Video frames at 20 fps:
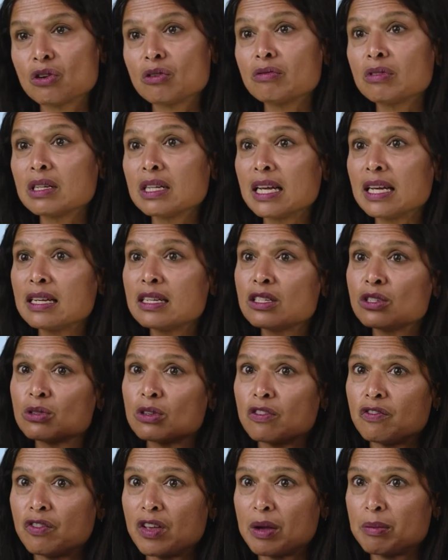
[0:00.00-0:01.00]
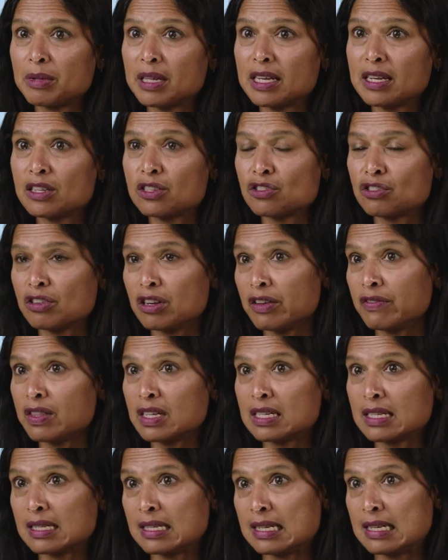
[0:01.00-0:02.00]
are related to a family history of the
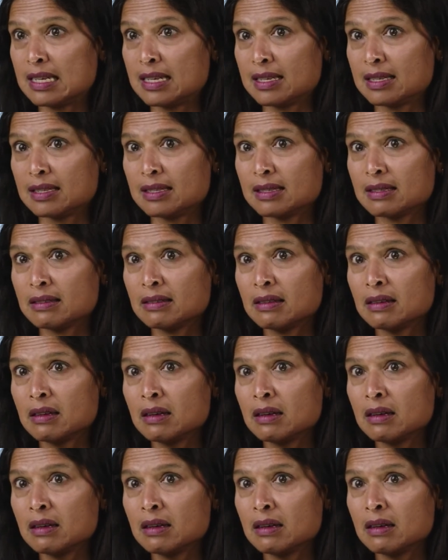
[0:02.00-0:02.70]
disease.